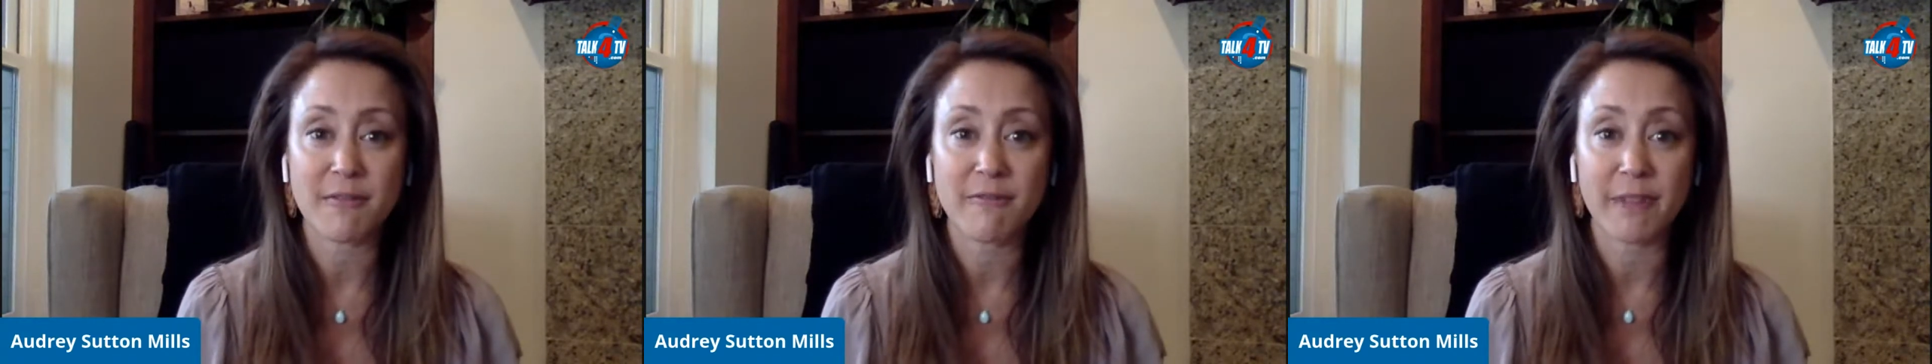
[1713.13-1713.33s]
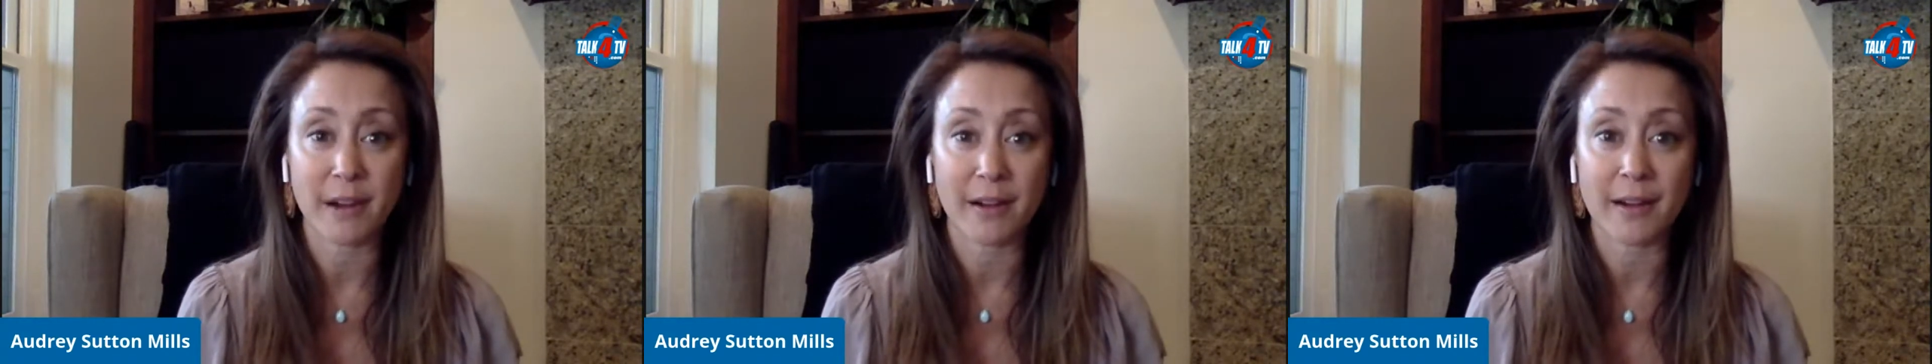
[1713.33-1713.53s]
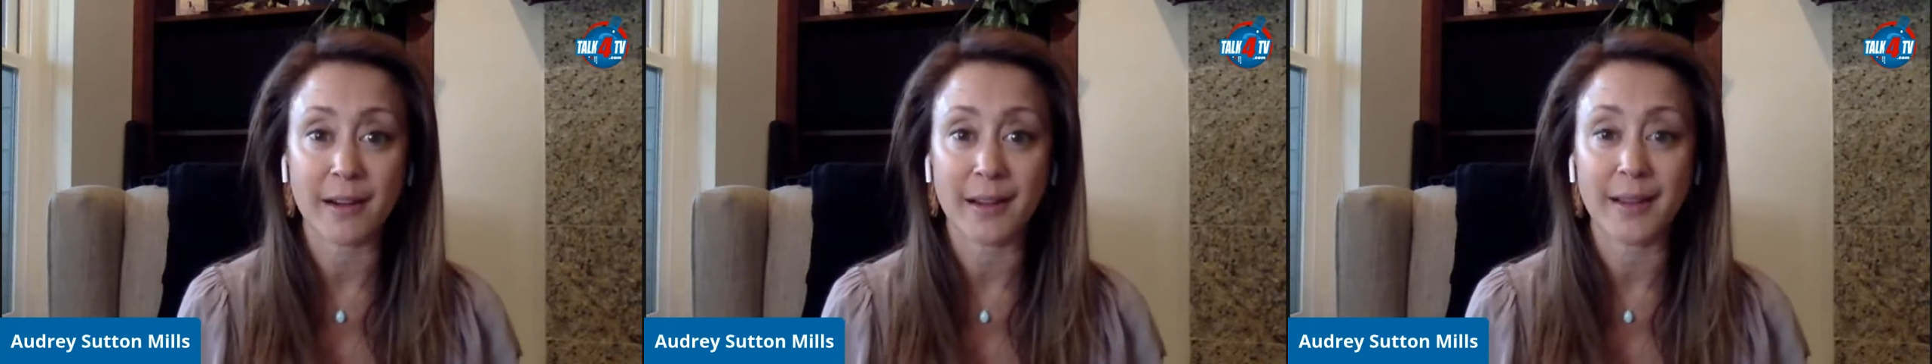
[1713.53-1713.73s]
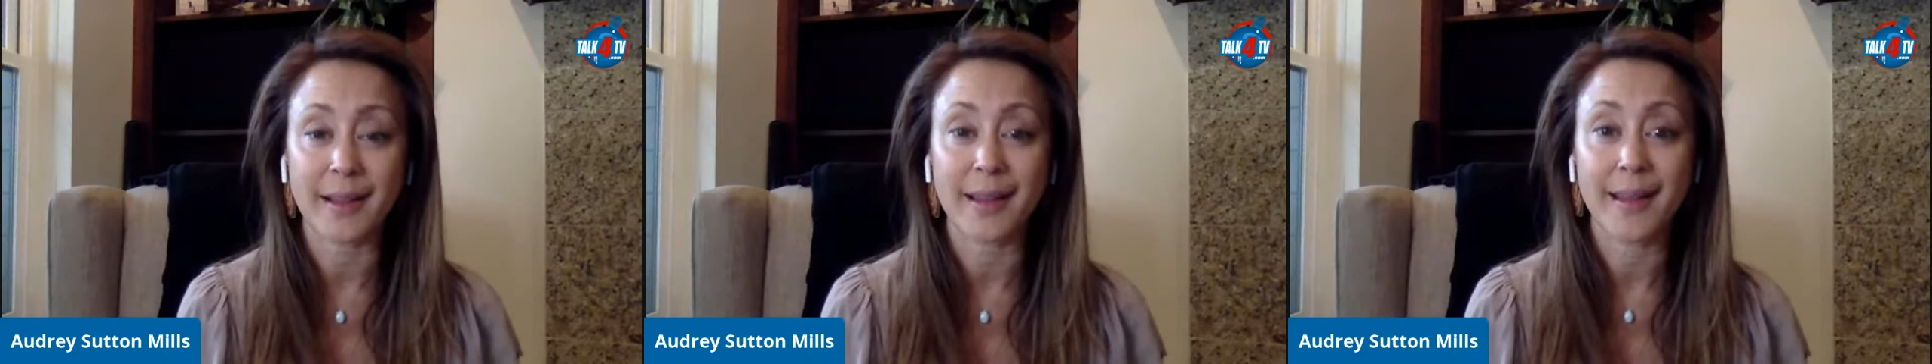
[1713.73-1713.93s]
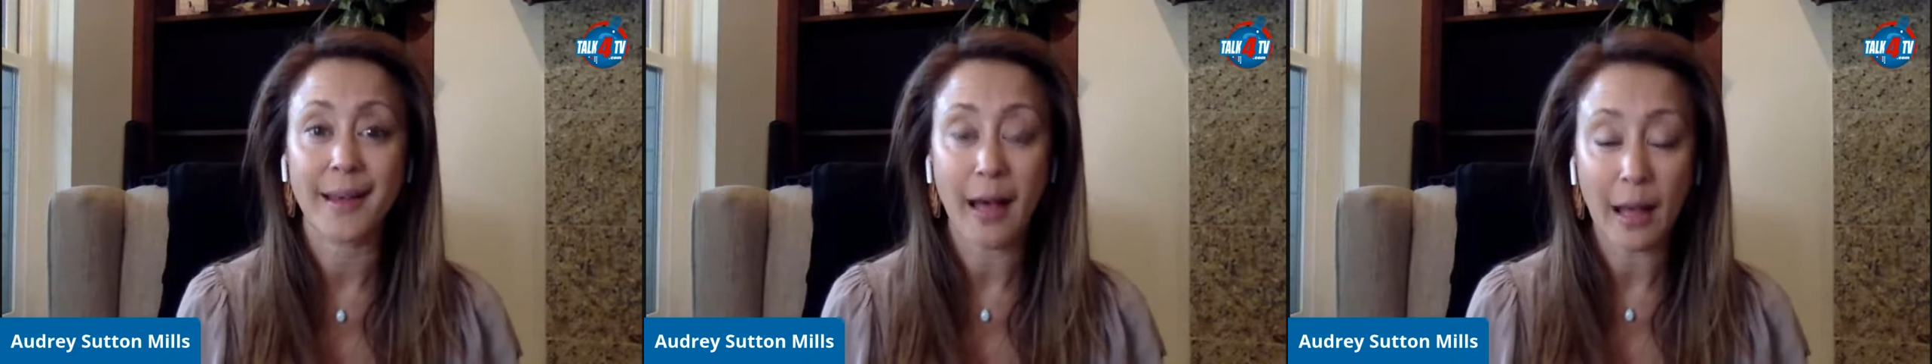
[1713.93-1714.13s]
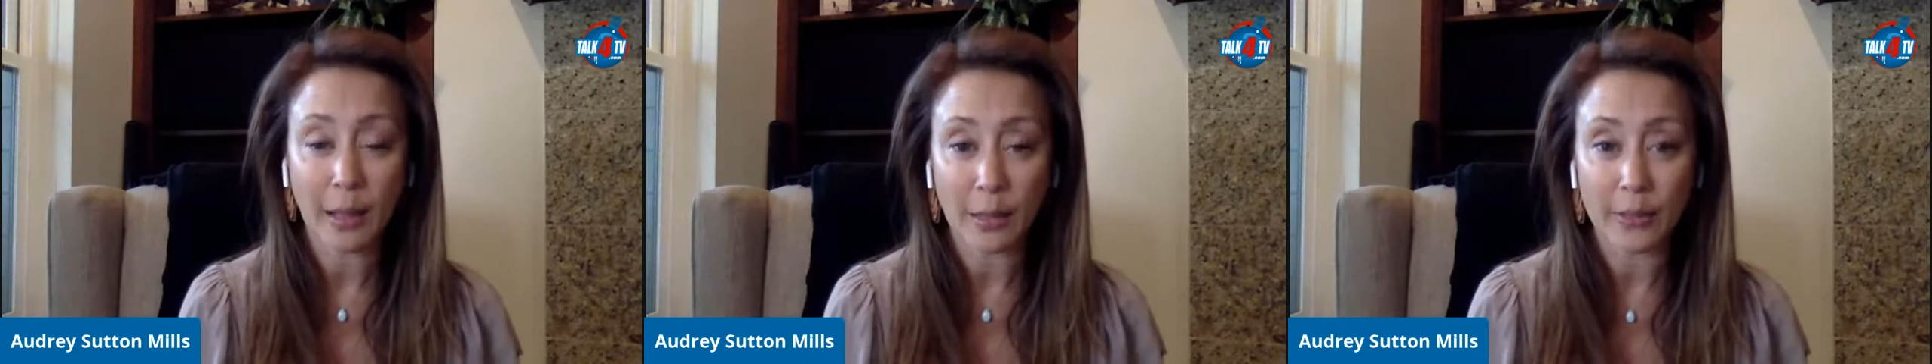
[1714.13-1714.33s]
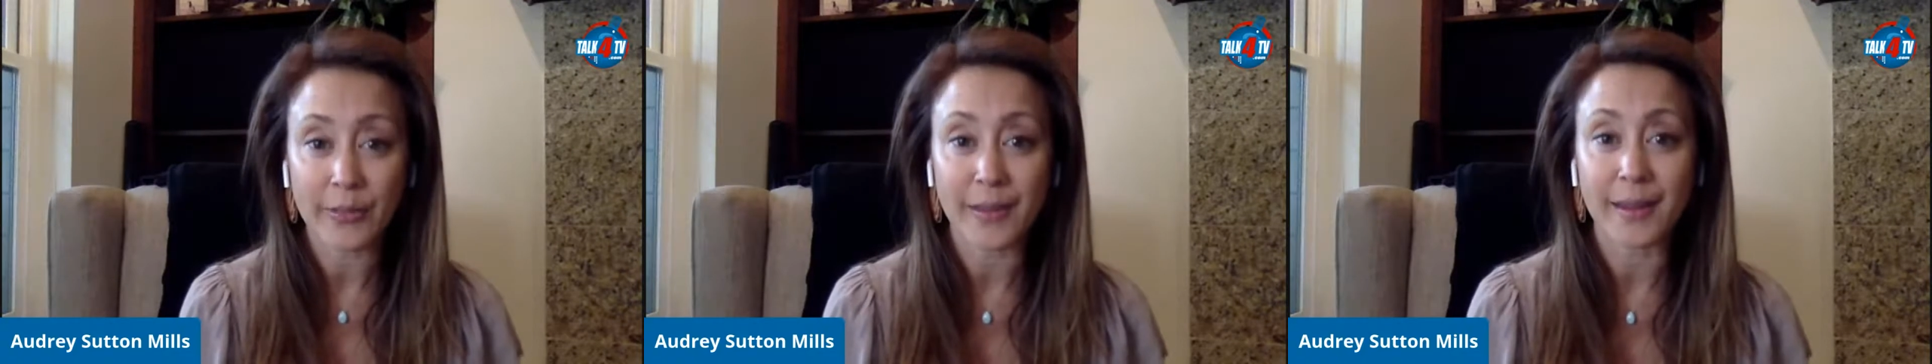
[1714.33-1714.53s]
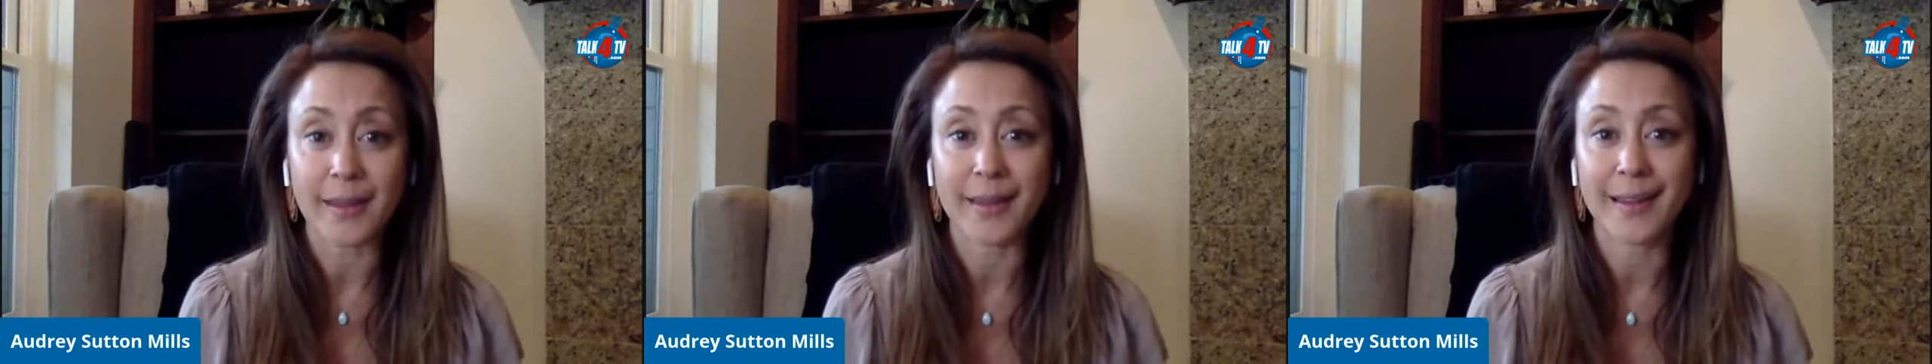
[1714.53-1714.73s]
very
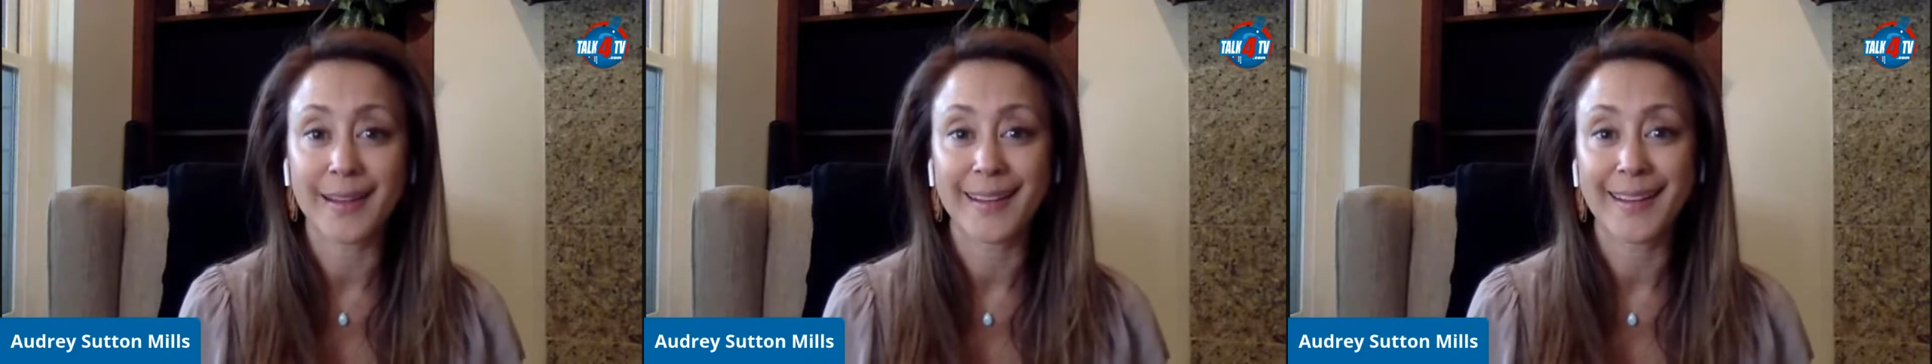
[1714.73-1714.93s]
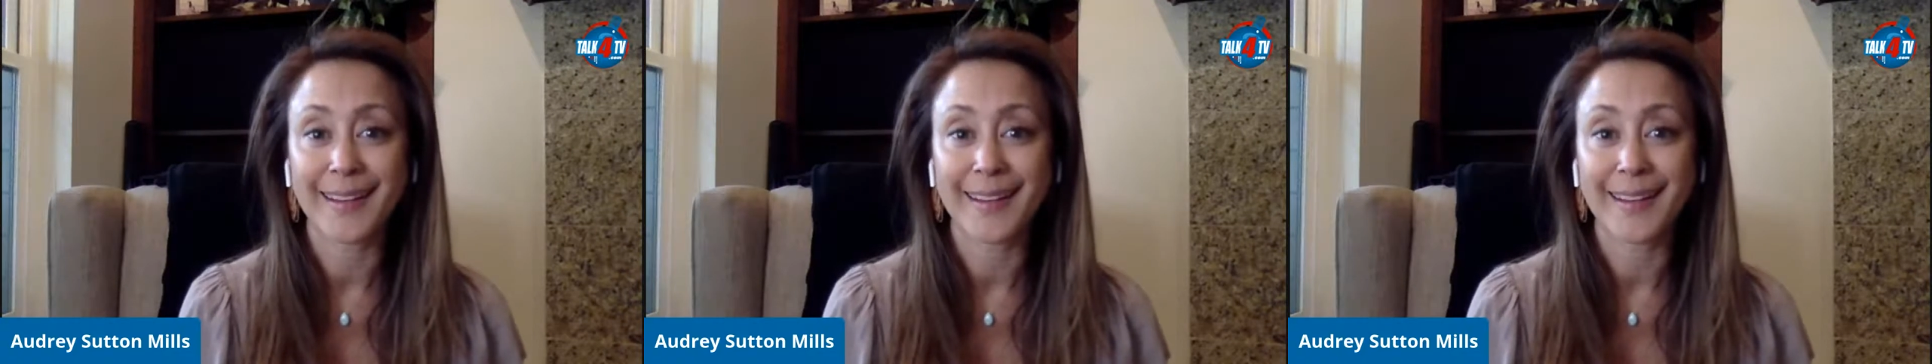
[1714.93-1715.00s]
healthy